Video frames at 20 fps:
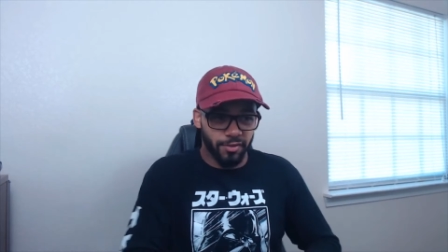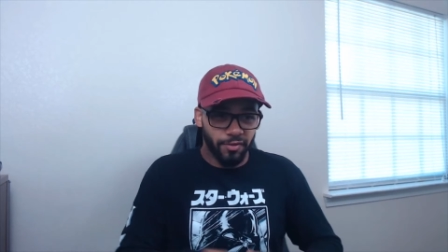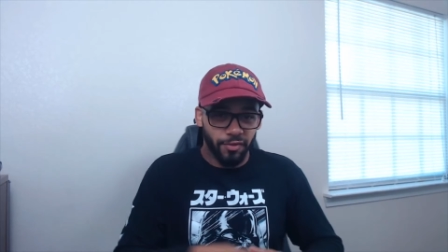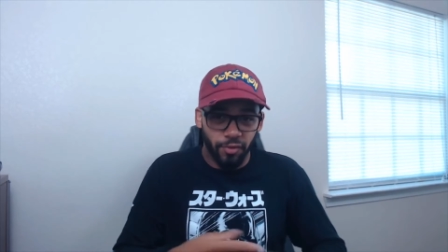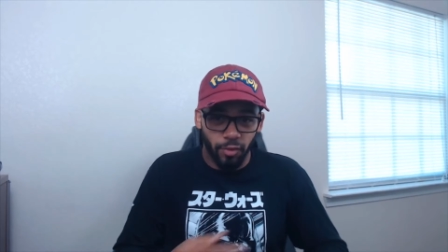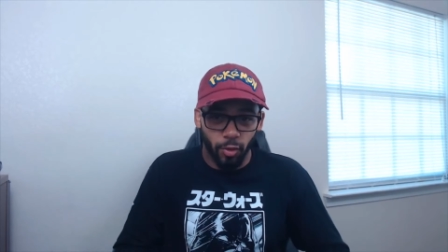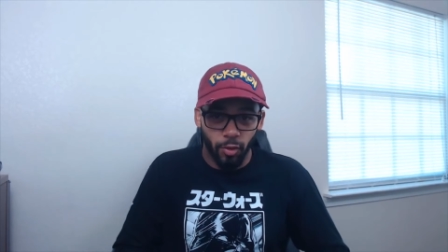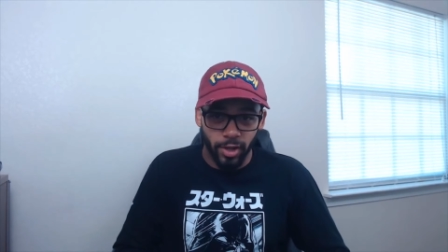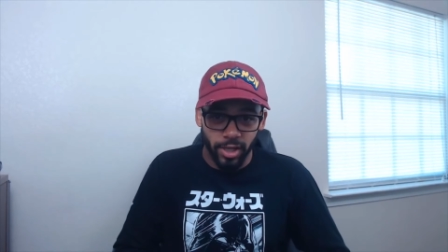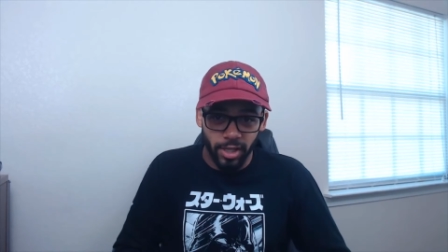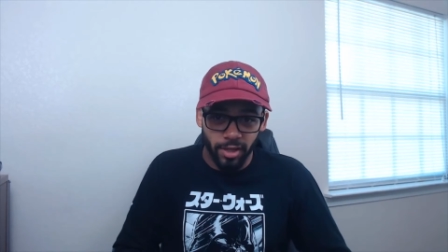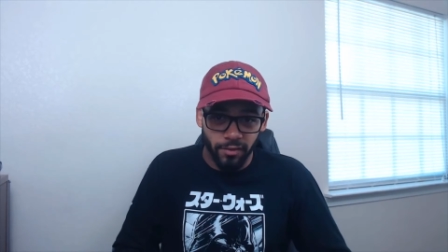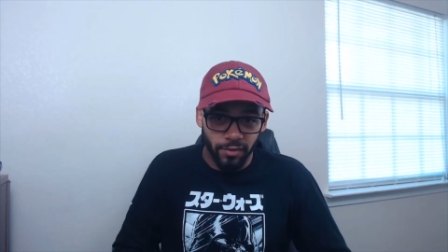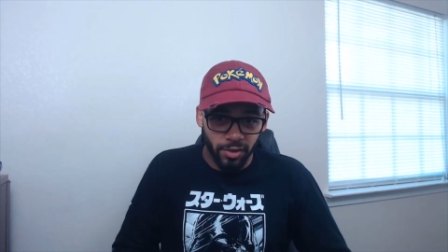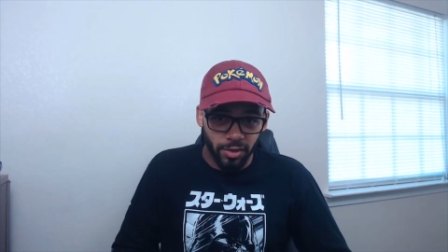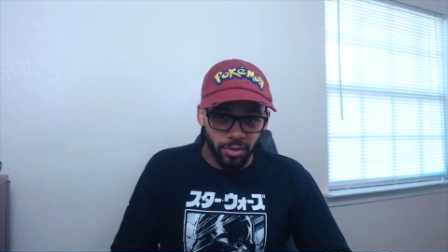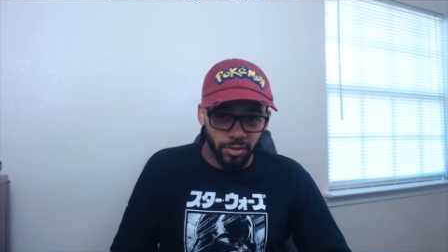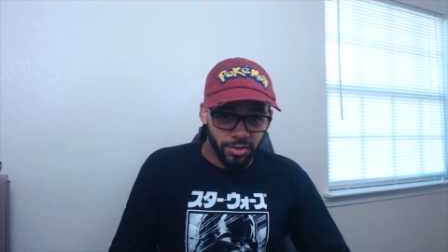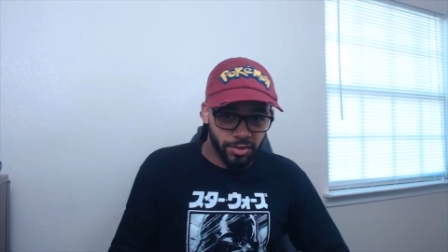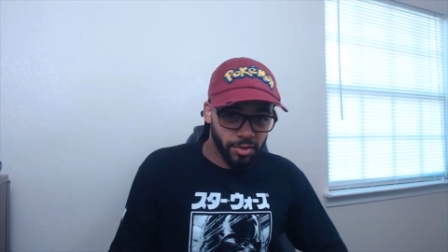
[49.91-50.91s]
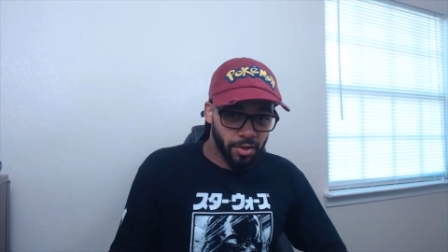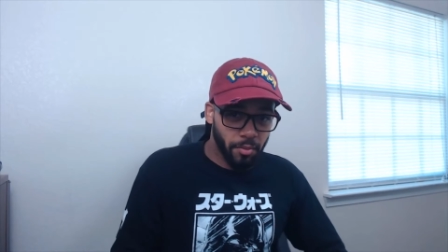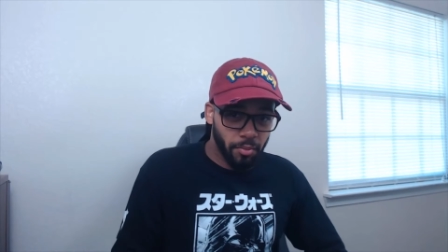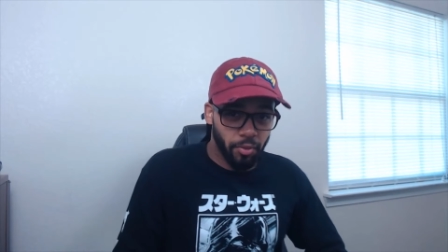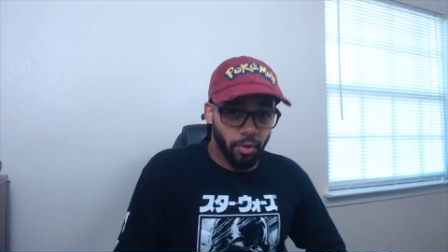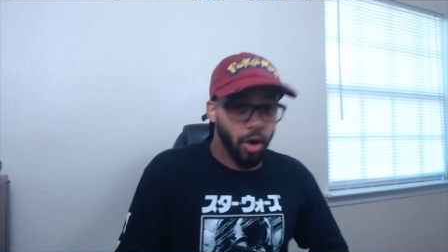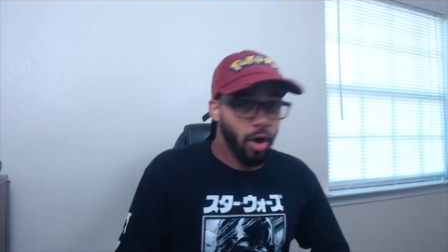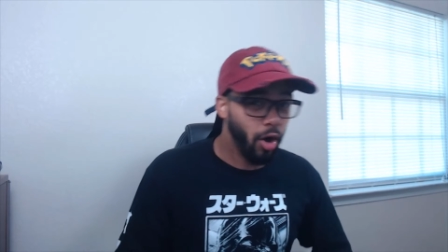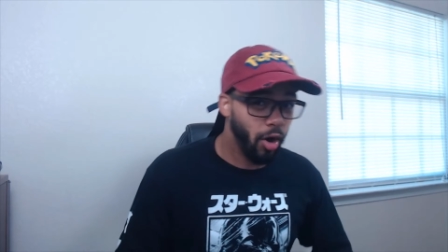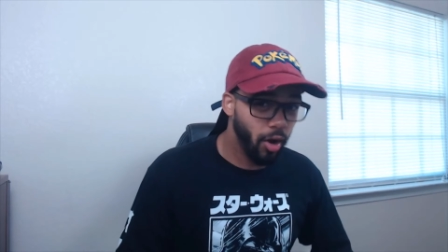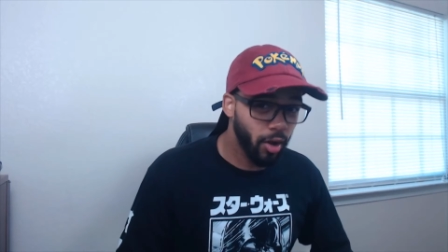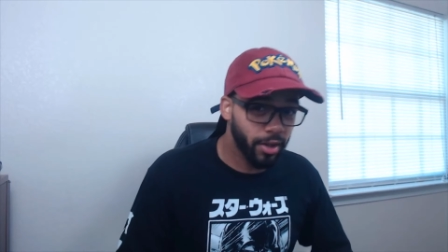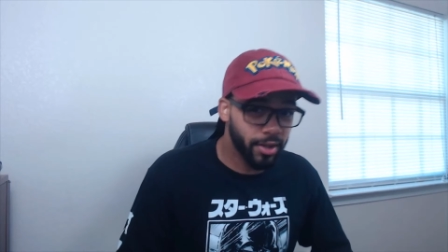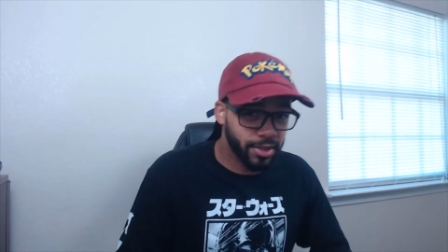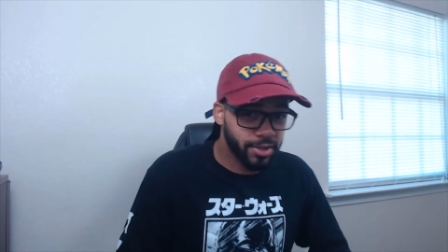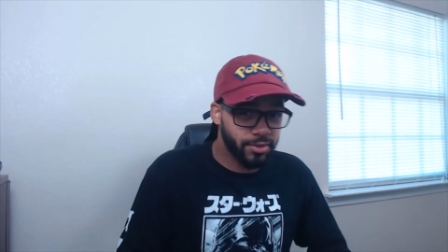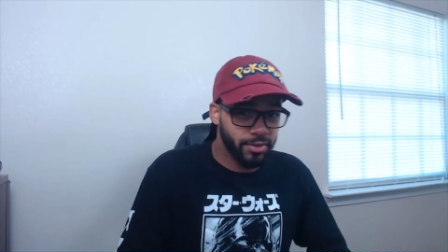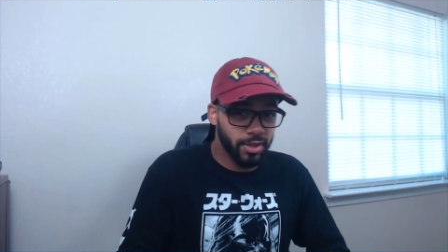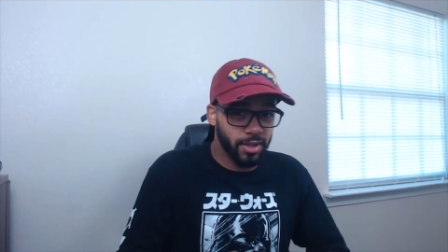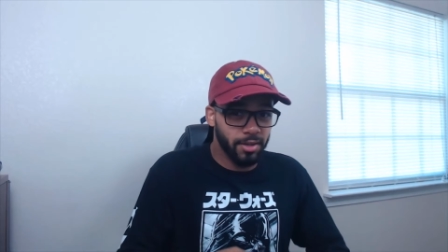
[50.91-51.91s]
forty views on a Brawlhalla
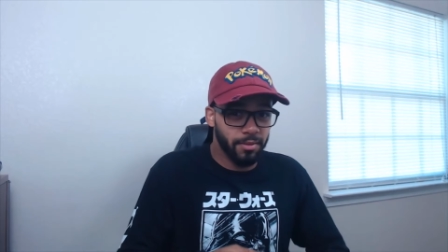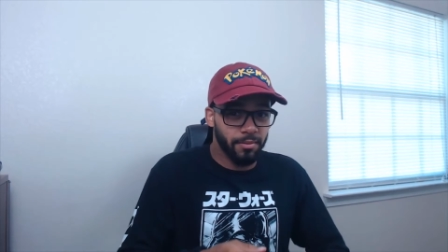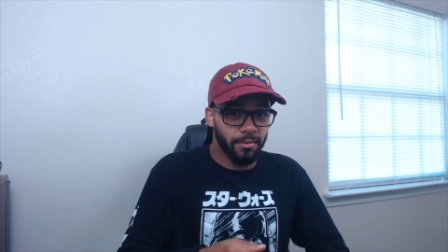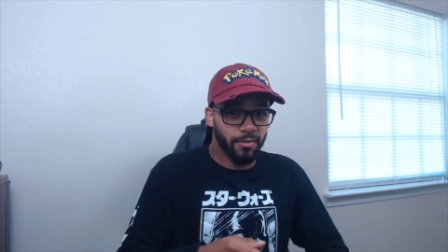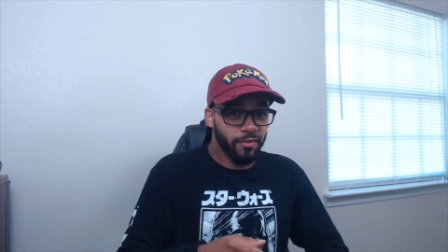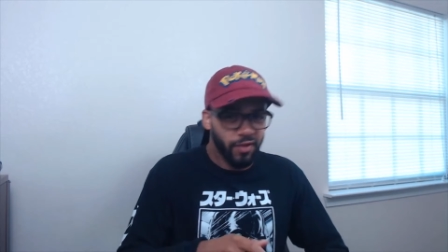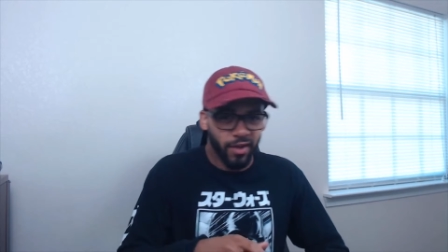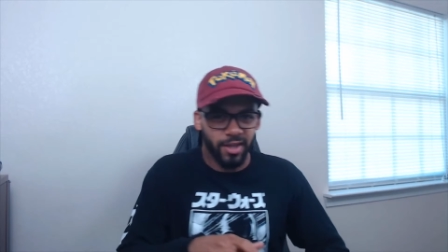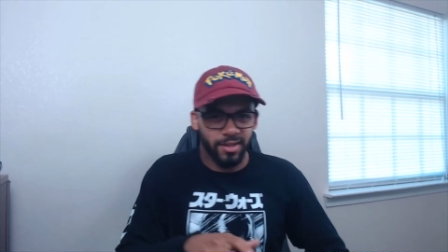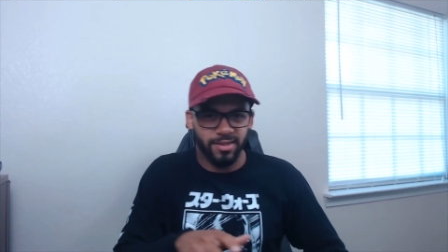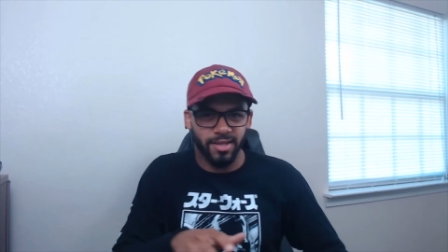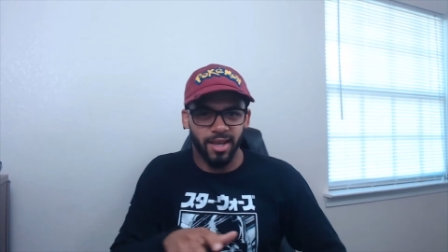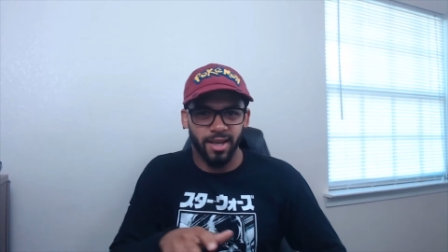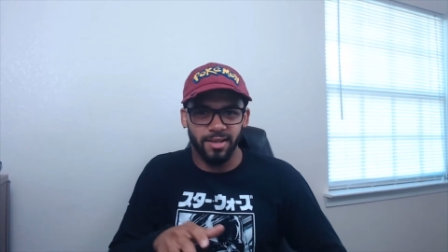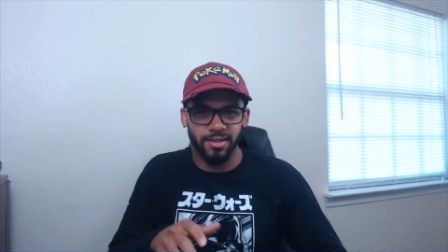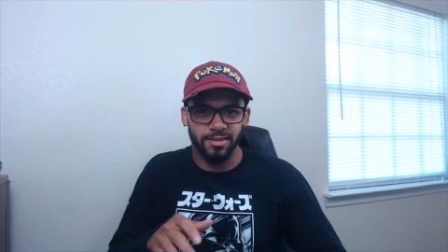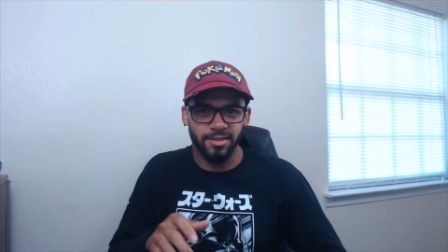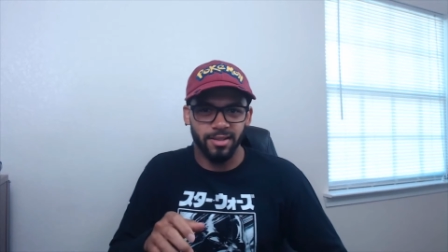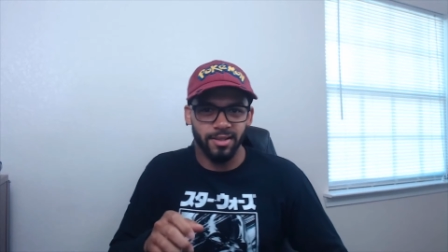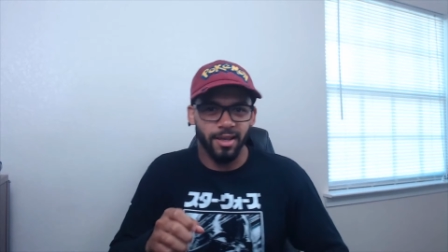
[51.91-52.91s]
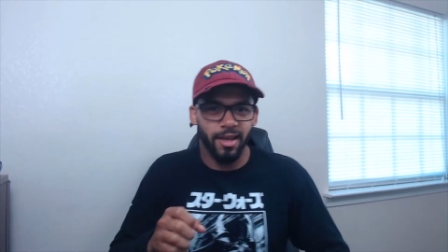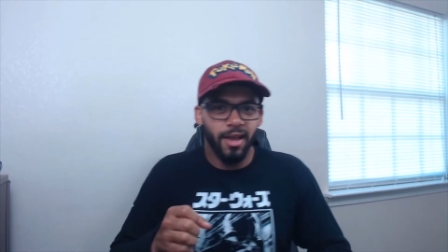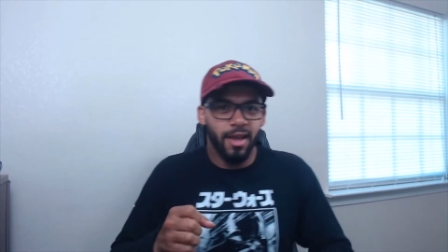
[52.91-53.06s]
stream, fantastic.